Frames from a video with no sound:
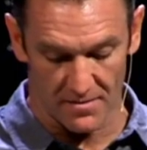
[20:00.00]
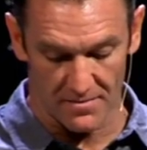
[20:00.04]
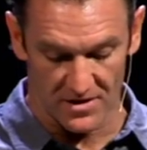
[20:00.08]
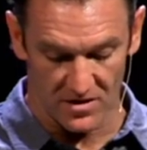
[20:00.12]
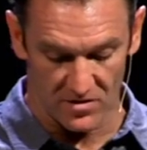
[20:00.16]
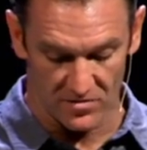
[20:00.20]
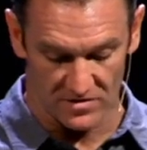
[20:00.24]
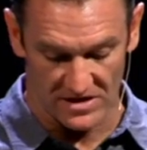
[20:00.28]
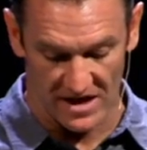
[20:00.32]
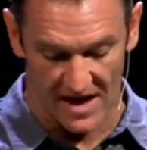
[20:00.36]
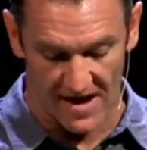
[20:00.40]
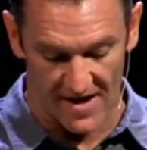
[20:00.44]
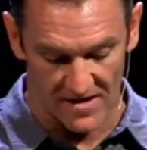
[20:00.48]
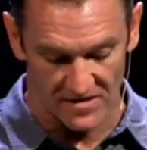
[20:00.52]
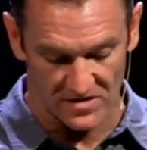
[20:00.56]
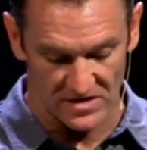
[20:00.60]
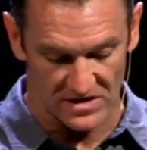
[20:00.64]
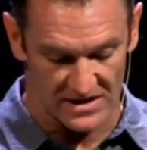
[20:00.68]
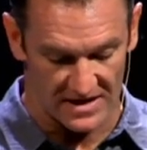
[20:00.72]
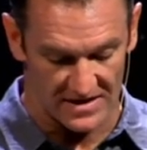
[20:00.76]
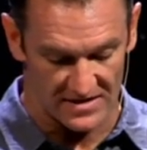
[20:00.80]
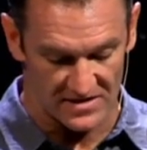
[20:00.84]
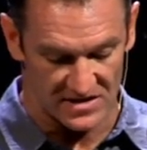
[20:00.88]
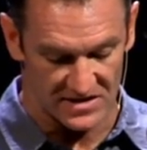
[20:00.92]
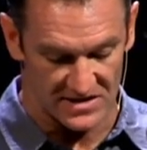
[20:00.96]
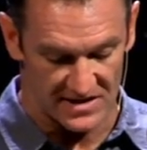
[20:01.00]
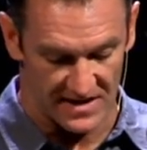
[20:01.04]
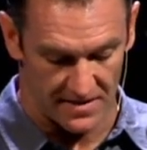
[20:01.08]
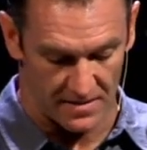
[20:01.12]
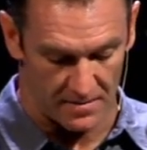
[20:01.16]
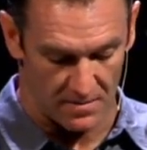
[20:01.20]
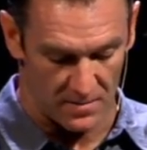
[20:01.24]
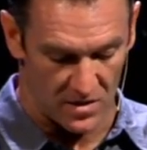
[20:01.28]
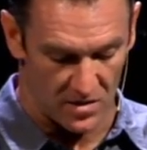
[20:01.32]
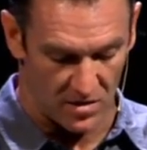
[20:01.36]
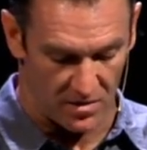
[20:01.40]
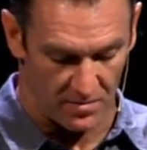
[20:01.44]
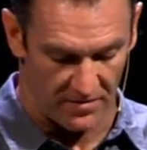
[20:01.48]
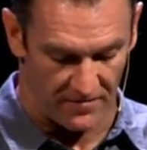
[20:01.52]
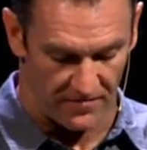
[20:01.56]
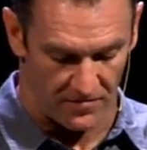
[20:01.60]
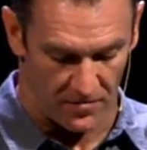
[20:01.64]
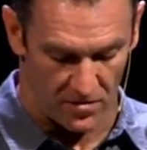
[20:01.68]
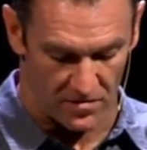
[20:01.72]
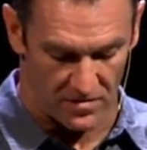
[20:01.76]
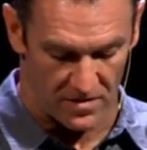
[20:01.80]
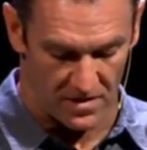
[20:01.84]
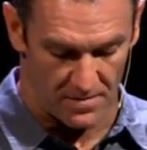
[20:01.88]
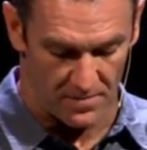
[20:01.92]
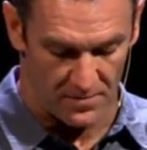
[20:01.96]
them into his house and set a meal
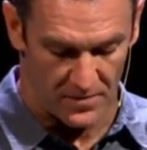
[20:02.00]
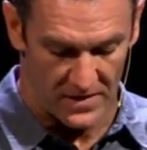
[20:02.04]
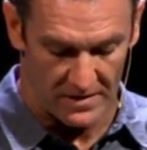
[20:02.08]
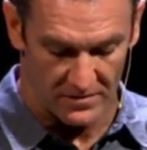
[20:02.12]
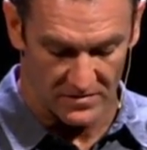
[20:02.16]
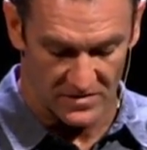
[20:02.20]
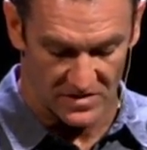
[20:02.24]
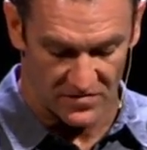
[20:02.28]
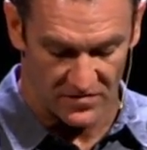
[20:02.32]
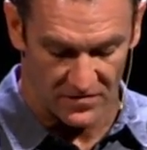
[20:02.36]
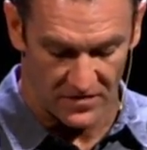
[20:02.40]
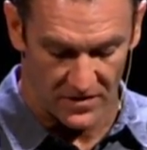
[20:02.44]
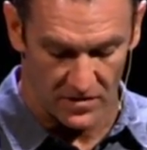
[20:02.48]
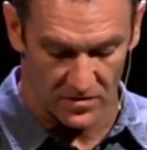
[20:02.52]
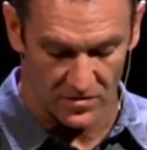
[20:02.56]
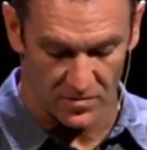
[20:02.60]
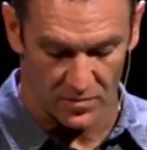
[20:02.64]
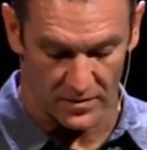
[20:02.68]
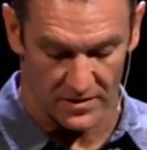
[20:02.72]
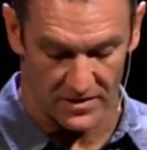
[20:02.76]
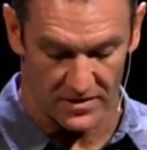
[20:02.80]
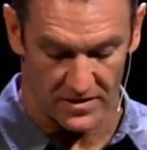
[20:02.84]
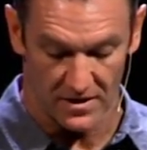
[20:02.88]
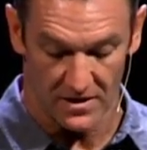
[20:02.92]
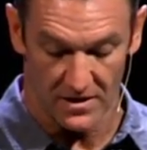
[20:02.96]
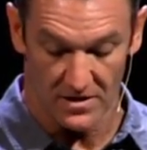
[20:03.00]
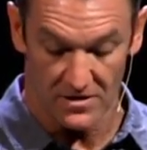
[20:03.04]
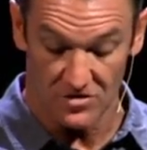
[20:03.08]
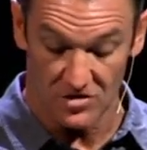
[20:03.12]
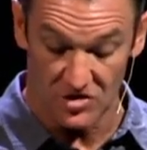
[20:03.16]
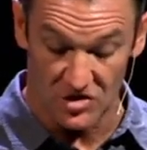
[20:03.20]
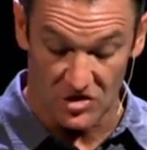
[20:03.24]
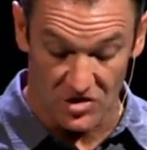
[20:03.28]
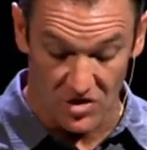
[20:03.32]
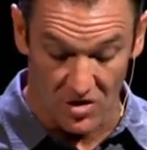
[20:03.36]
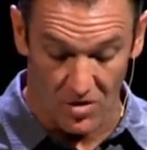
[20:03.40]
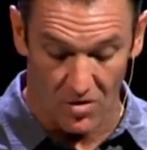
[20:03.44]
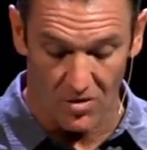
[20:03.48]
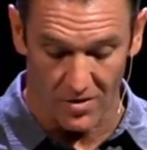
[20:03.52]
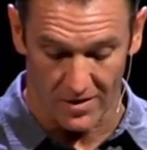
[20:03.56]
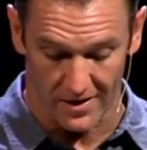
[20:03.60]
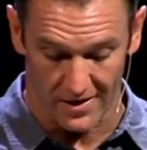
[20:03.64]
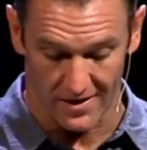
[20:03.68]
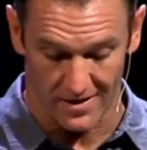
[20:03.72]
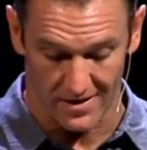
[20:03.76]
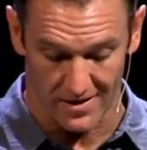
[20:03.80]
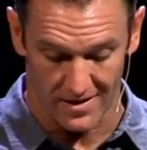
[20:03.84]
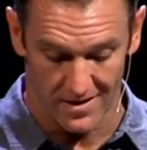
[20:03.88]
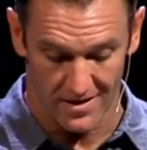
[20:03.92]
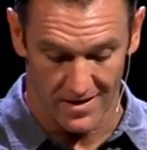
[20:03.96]
before them. He was filled with
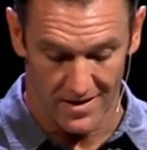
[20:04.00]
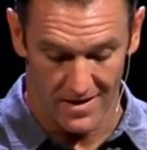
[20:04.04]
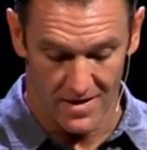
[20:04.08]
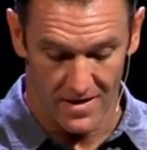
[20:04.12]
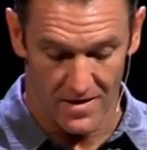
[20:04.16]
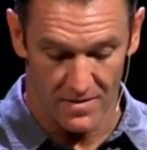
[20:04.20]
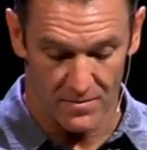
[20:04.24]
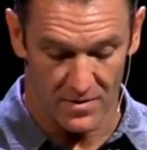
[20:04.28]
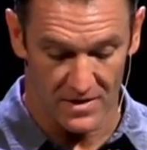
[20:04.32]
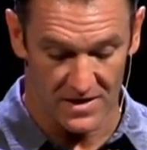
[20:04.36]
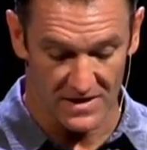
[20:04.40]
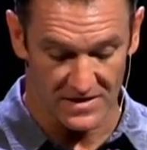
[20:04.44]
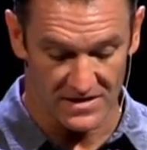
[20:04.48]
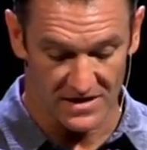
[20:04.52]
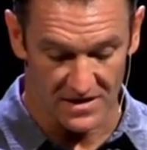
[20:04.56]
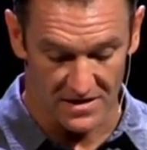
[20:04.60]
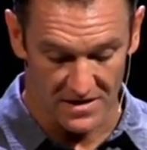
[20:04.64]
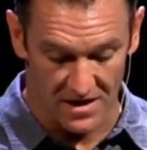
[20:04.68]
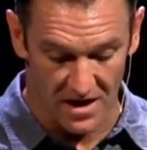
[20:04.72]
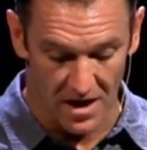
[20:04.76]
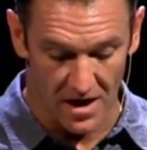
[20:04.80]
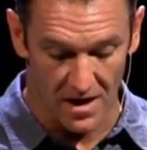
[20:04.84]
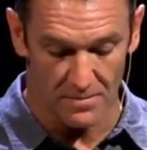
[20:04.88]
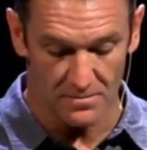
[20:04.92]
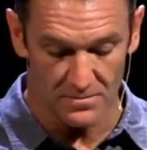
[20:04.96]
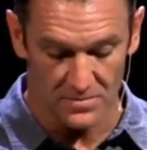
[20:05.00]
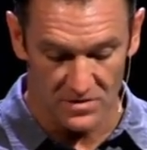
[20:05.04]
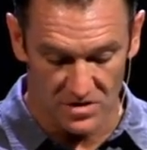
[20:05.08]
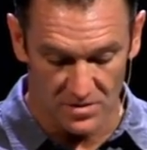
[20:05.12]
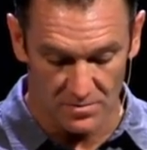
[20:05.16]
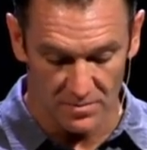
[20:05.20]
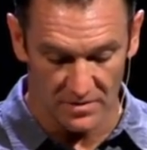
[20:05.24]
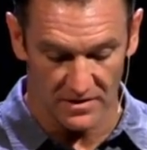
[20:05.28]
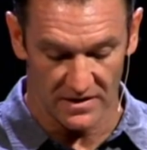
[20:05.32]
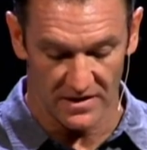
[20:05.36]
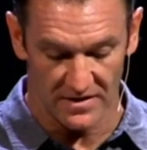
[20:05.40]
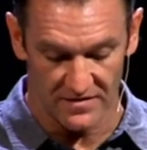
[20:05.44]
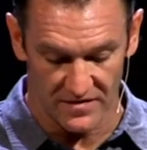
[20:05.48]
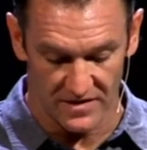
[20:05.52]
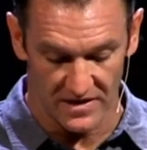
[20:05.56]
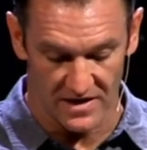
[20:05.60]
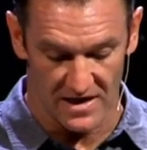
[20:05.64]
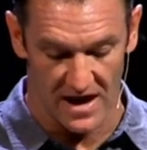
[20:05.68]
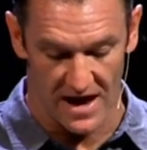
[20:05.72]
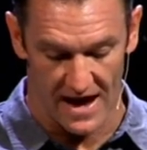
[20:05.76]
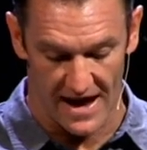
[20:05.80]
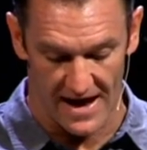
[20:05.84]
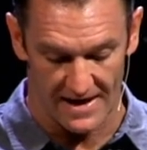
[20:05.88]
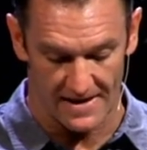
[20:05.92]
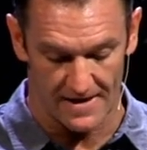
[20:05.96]
joy because he had come to believe in
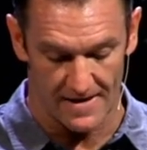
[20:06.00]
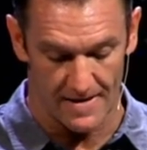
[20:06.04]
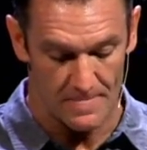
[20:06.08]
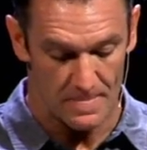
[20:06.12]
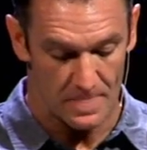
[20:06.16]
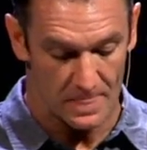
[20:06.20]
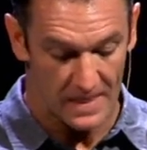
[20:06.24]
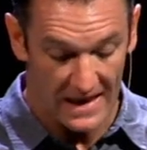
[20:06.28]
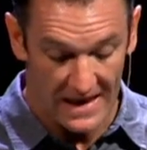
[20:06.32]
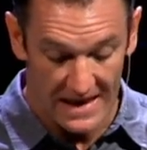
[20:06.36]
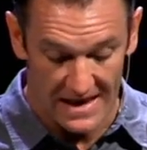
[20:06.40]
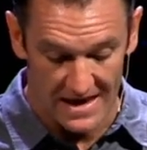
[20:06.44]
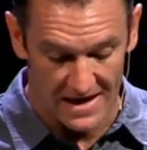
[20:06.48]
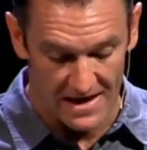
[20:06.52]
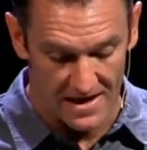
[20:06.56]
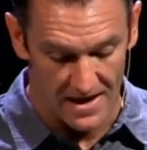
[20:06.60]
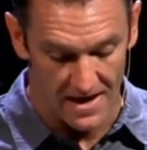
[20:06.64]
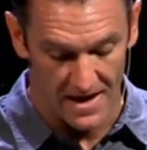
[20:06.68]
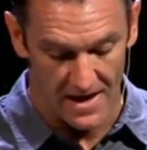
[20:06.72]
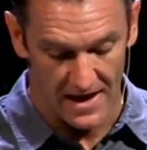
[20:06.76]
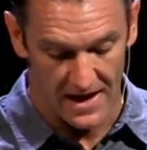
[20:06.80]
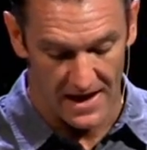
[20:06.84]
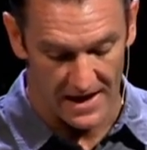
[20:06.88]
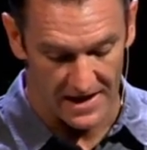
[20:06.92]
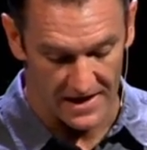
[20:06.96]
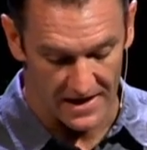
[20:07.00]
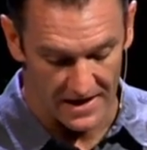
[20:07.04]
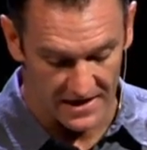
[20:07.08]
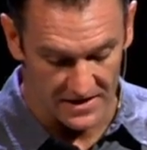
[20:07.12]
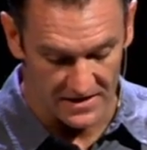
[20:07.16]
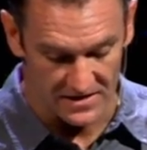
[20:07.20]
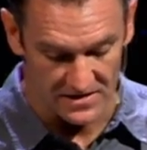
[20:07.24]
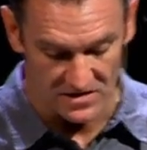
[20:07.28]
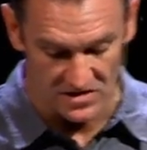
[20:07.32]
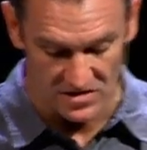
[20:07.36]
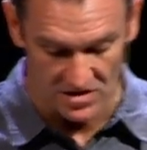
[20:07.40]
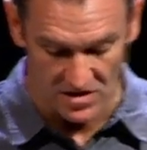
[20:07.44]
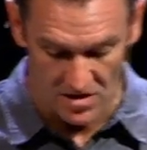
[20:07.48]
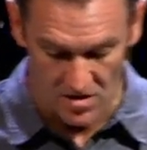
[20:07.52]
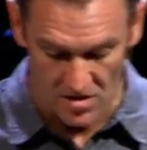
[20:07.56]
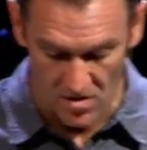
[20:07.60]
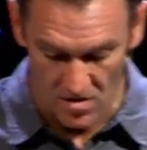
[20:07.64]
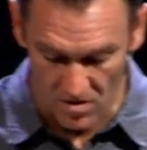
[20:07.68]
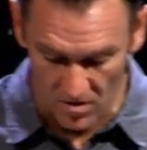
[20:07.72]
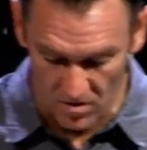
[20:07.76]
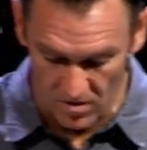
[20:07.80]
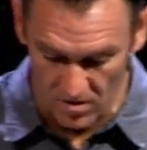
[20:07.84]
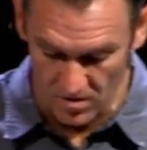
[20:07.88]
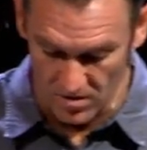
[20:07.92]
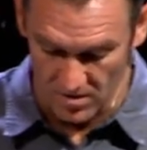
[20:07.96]
God, he and his
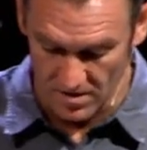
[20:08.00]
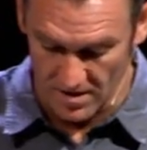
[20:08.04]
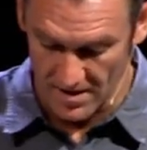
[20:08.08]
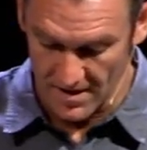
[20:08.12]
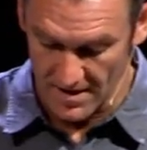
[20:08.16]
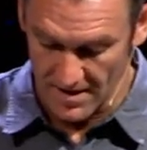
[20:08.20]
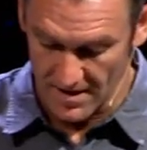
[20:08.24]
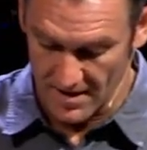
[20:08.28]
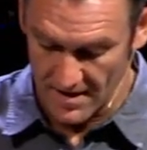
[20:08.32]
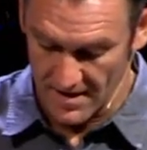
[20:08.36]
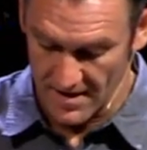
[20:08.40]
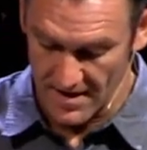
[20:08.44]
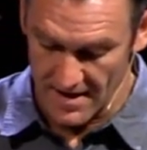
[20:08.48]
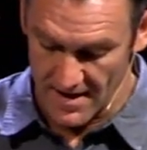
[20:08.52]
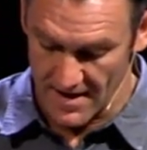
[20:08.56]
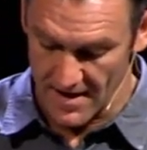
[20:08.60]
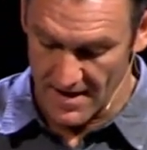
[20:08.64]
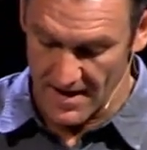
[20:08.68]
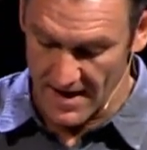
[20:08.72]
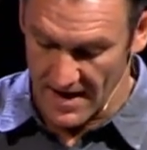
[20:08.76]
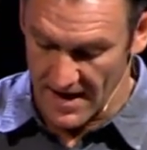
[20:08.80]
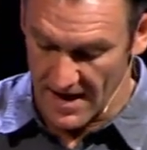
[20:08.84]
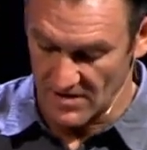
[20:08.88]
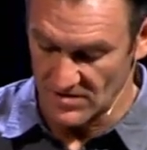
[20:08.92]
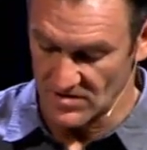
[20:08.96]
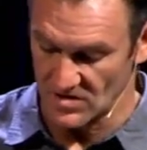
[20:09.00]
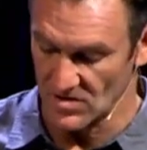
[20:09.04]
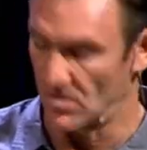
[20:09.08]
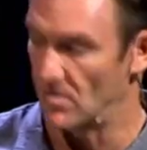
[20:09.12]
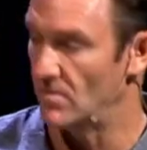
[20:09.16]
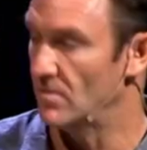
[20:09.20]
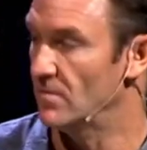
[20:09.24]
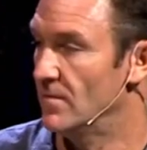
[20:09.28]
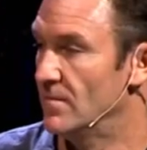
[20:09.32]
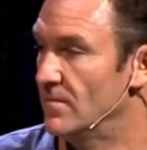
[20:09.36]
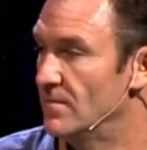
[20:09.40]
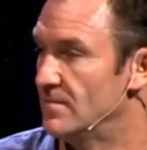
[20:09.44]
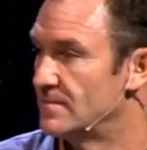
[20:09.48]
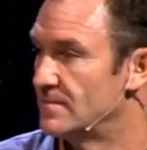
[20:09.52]
whole household.